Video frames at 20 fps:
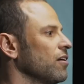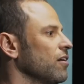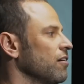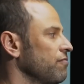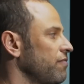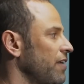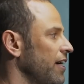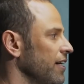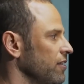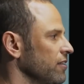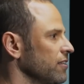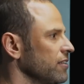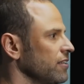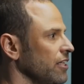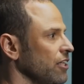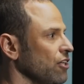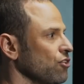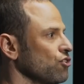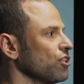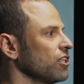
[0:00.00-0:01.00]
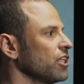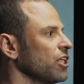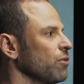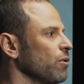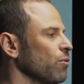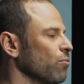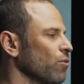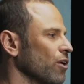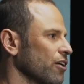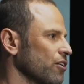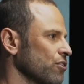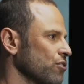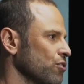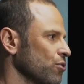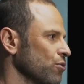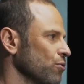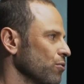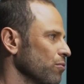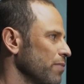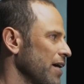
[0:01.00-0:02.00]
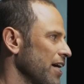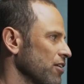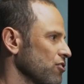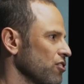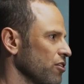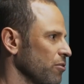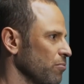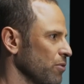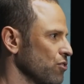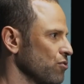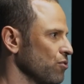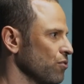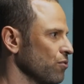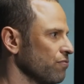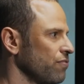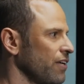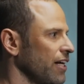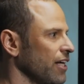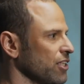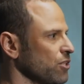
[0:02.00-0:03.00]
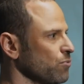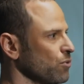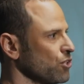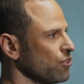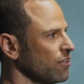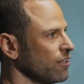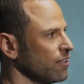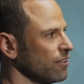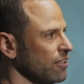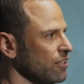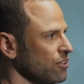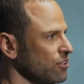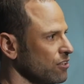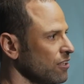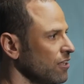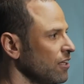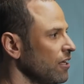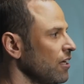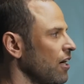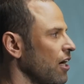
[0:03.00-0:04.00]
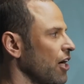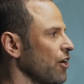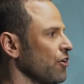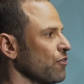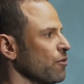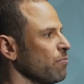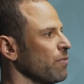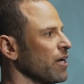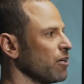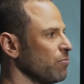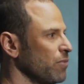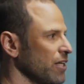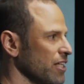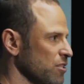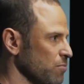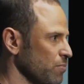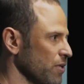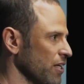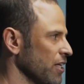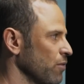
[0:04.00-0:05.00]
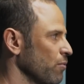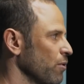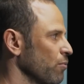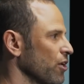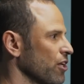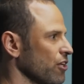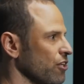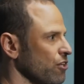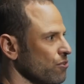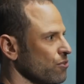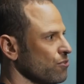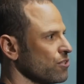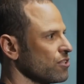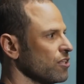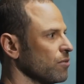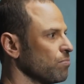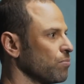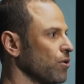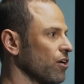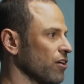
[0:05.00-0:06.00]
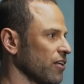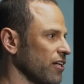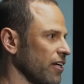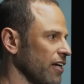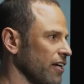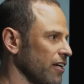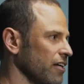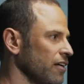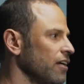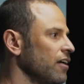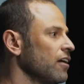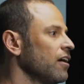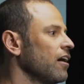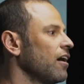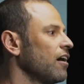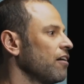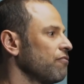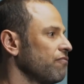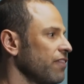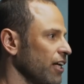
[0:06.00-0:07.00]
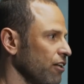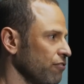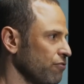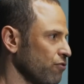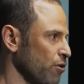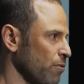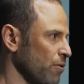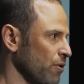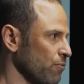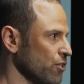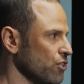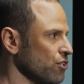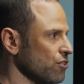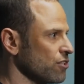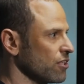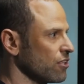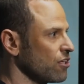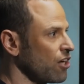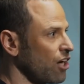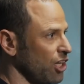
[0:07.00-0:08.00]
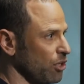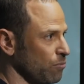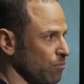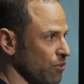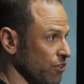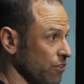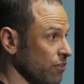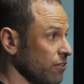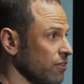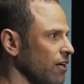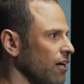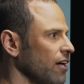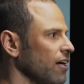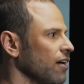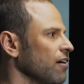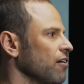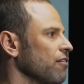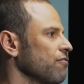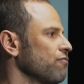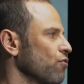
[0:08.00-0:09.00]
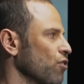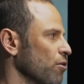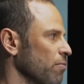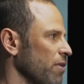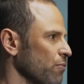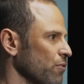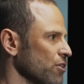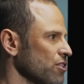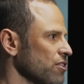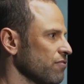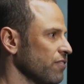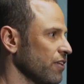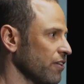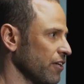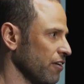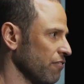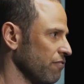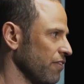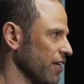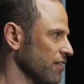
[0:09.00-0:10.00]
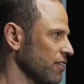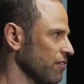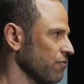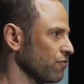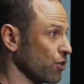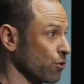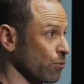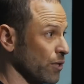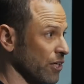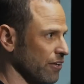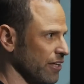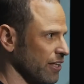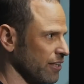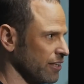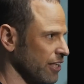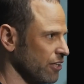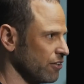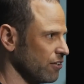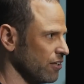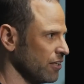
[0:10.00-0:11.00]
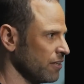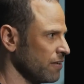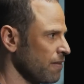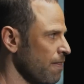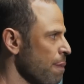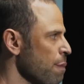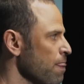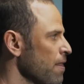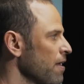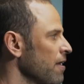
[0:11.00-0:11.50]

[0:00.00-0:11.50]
uh, files. Initially, we wanted to batch them into files which are at least 100 megabytes big, and we wanted to use the Parquet uh, file format, which is a columnar uh, format, which is very effective for querying later yeah. on.